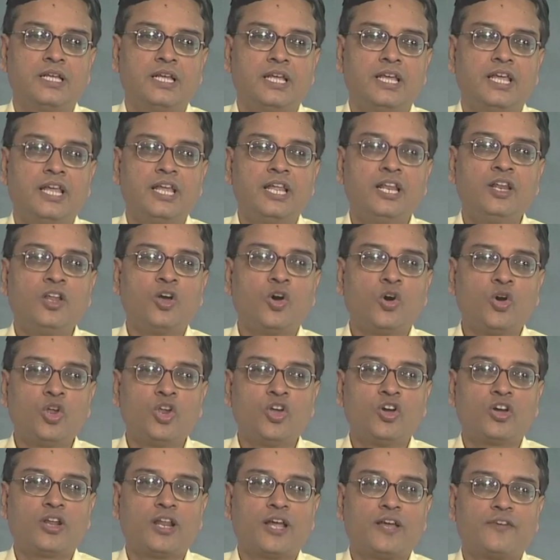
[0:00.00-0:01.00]
in
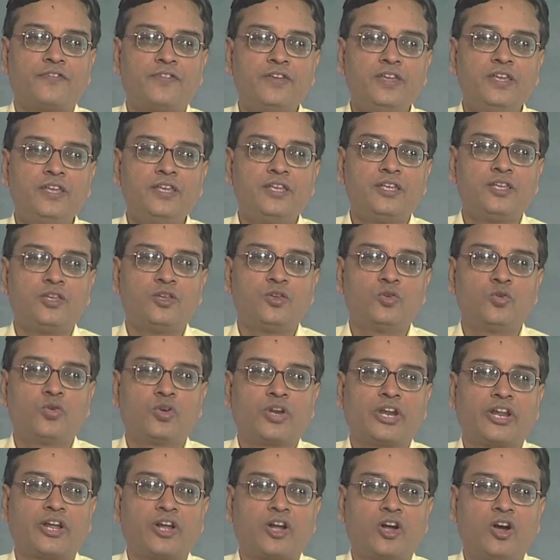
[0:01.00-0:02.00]
holography you
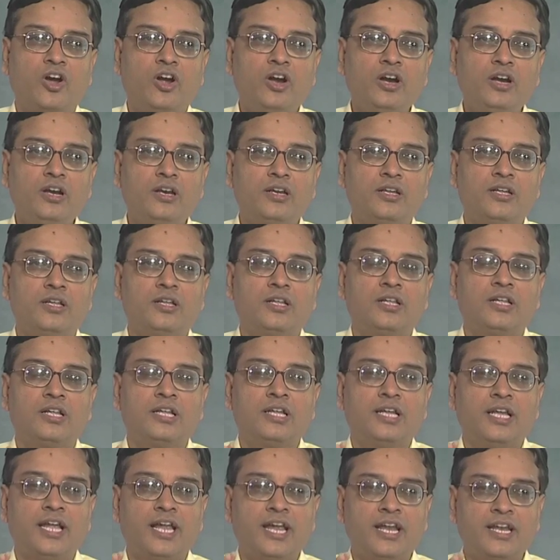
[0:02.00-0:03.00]
record
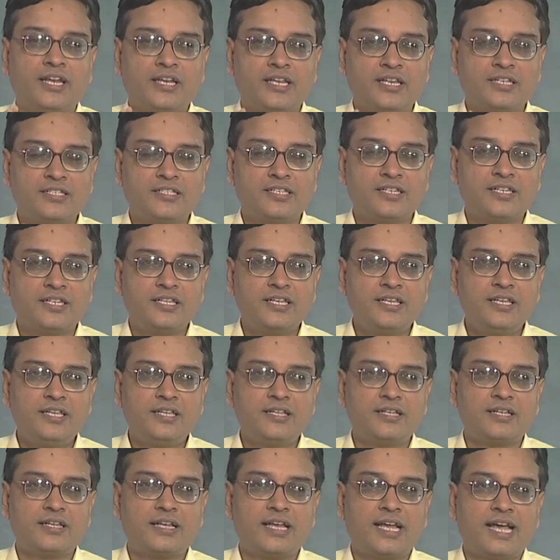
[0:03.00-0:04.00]
intensity
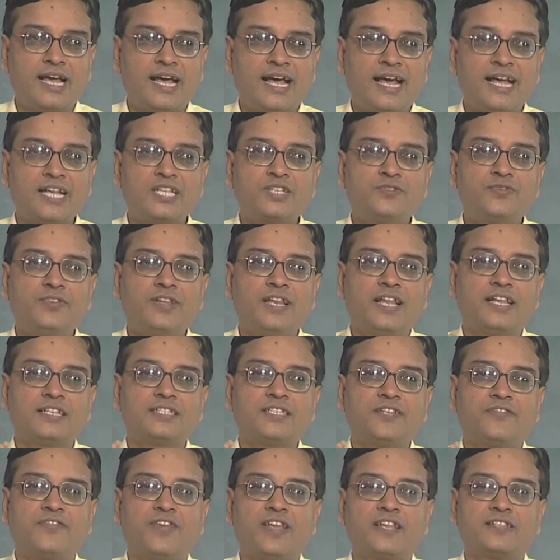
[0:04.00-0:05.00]
as well as
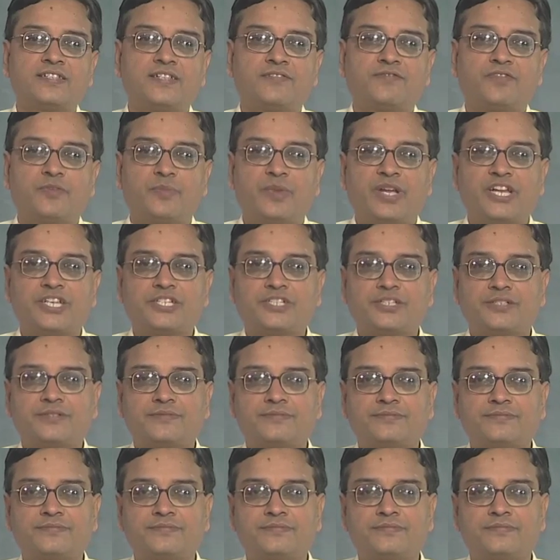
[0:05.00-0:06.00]
the phase information,
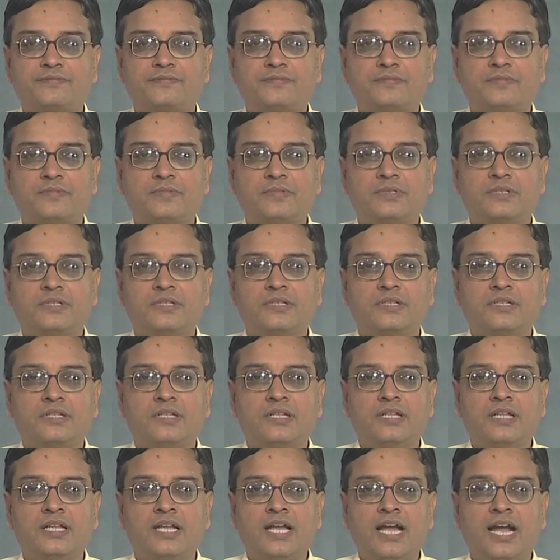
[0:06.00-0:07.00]

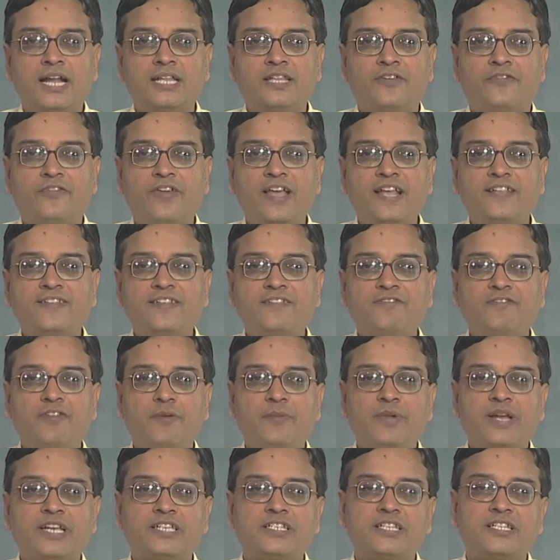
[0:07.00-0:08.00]
and the phase
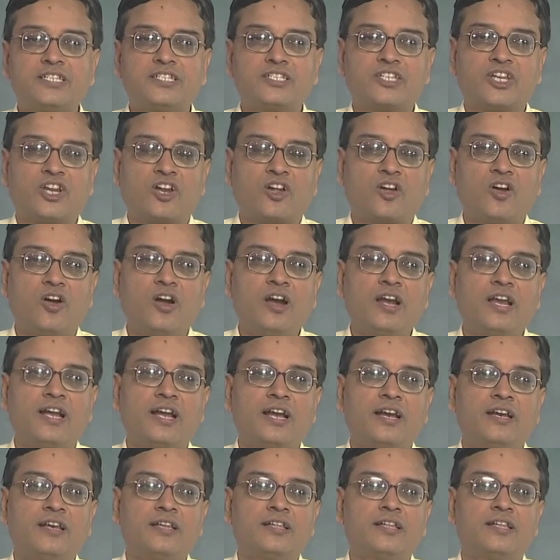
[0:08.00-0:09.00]
information is
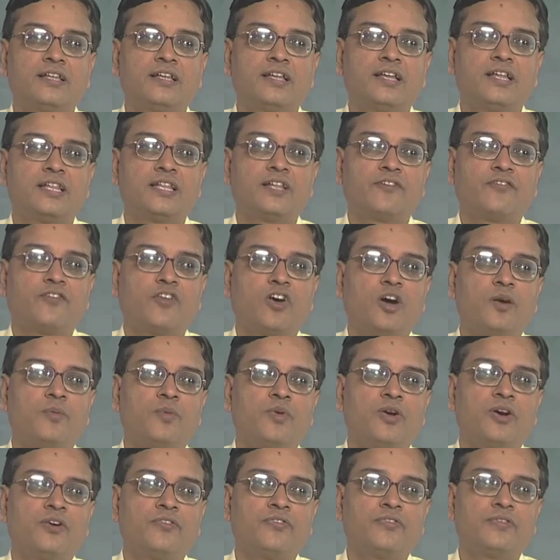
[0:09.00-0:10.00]
recorded in the form
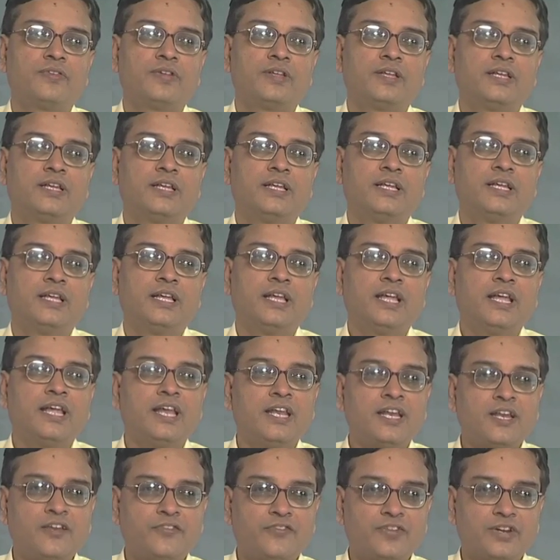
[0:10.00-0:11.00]
of
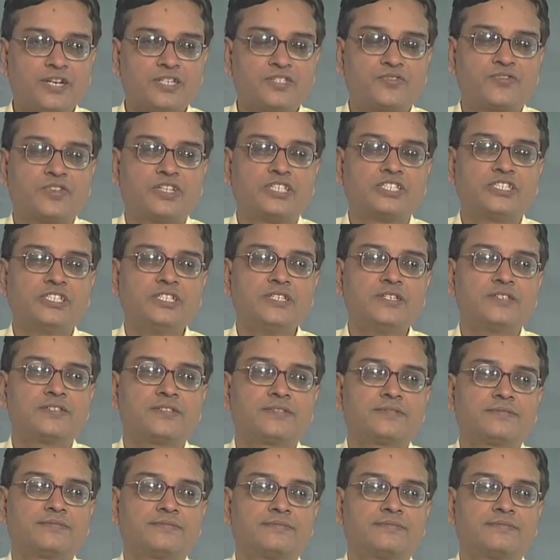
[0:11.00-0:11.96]
interference fringes.